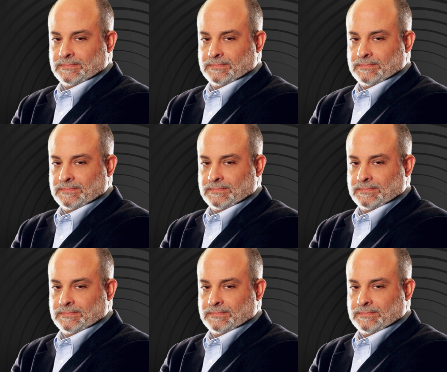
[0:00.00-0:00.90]

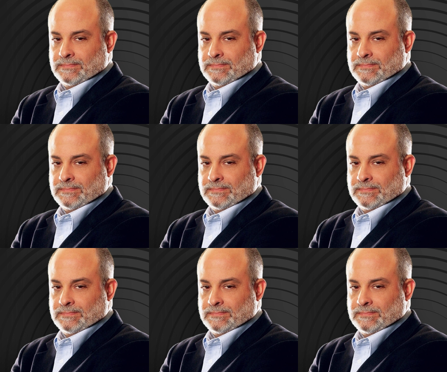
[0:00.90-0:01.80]

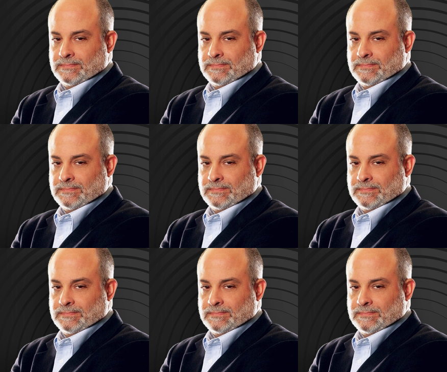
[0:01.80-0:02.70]

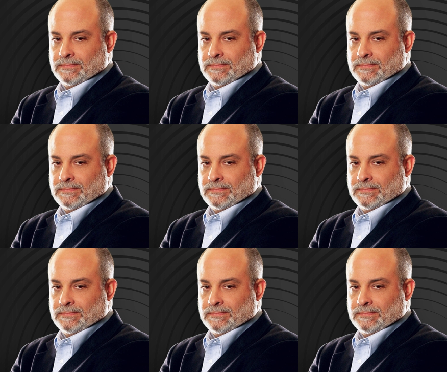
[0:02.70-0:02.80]
This is a still picture; no speech is visible.